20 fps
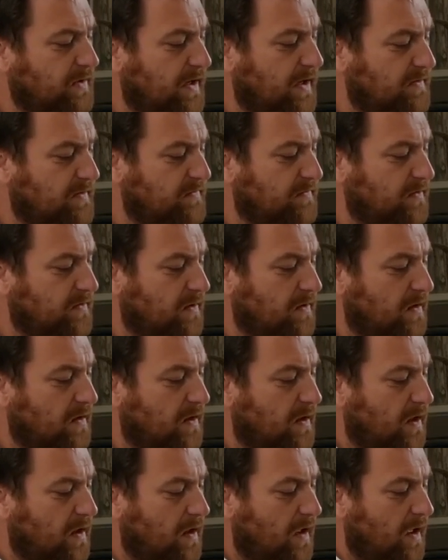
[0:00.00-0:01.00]
That is
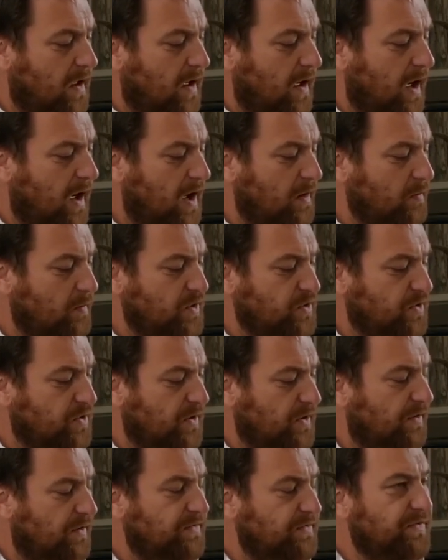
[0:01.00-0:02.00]
how much
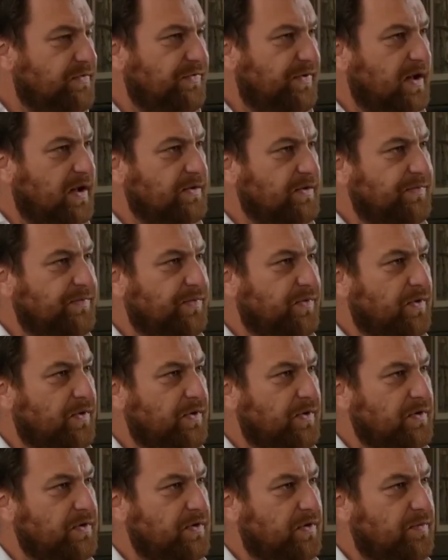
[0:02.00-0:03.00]
love you felt
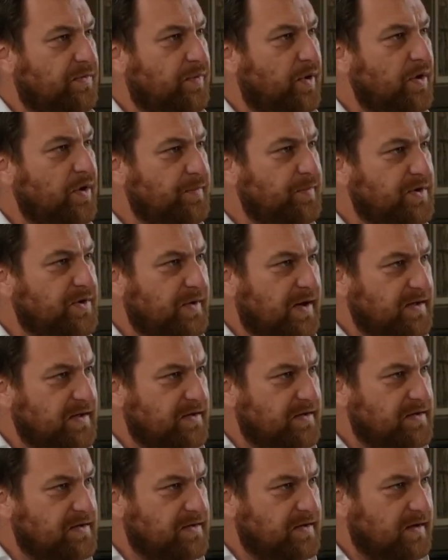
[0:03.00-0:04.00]
for your
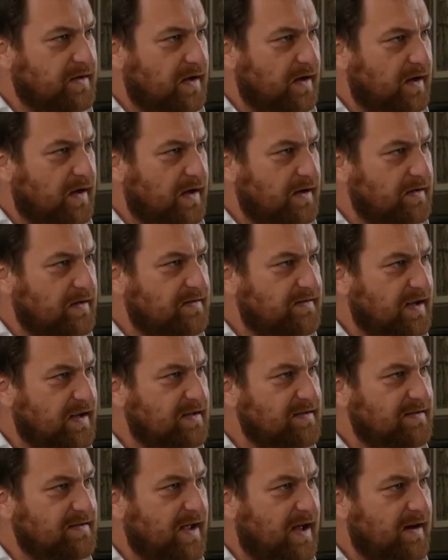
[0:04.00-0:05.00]
perpetrators, in the
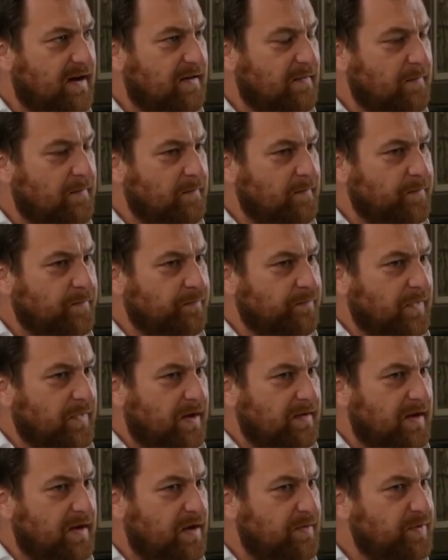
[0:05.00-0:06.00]
sense that
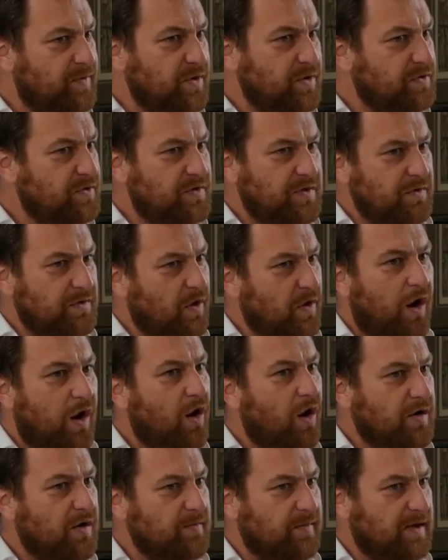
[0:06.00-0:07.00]
they abused you
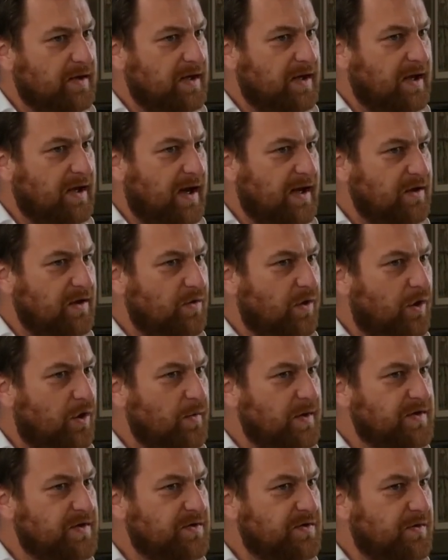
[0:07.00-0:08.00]
horribly, and you
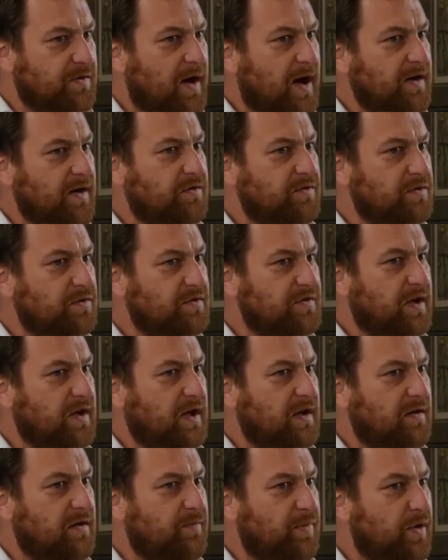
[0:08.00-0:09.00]
always tried to
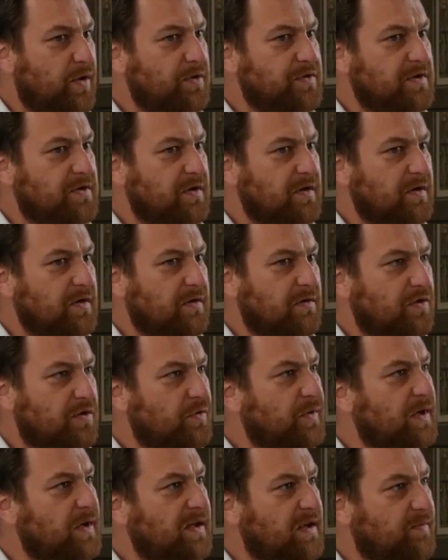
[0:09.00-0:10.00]
see the person
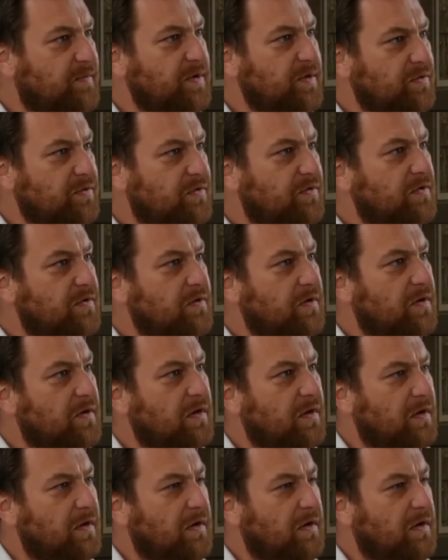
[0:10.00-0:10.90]
doing the abuse.